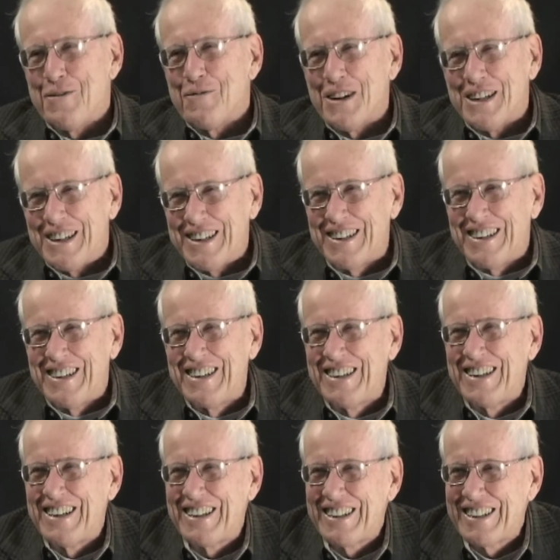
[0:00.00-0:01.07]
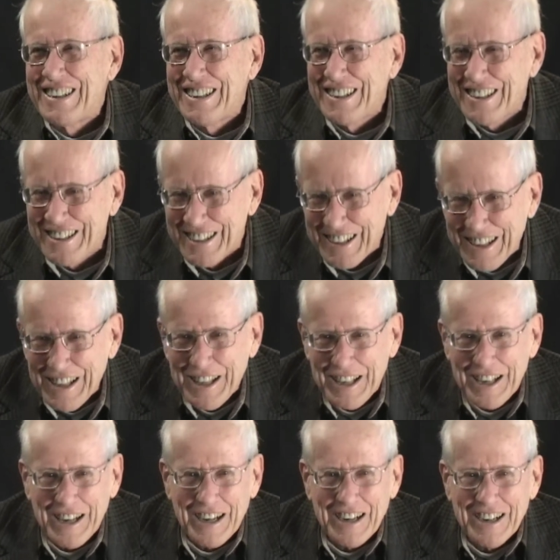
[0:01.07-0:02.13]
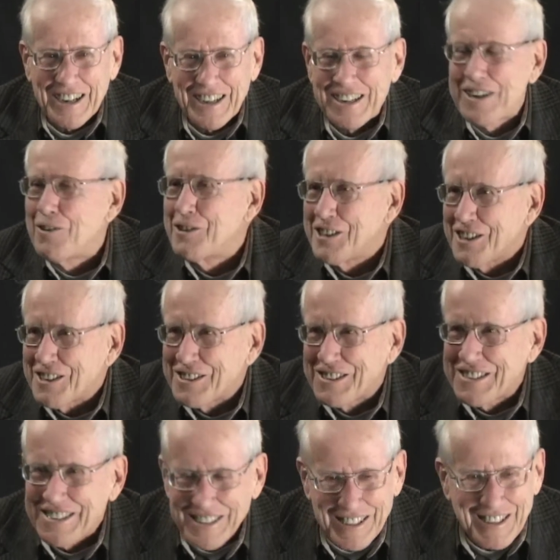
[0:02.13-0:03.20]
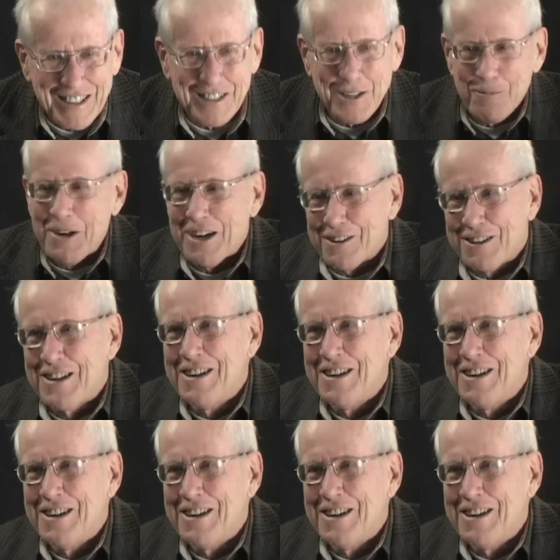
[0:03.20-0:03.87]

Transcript: I hope you still have that picture. Oh yes, good. It's about.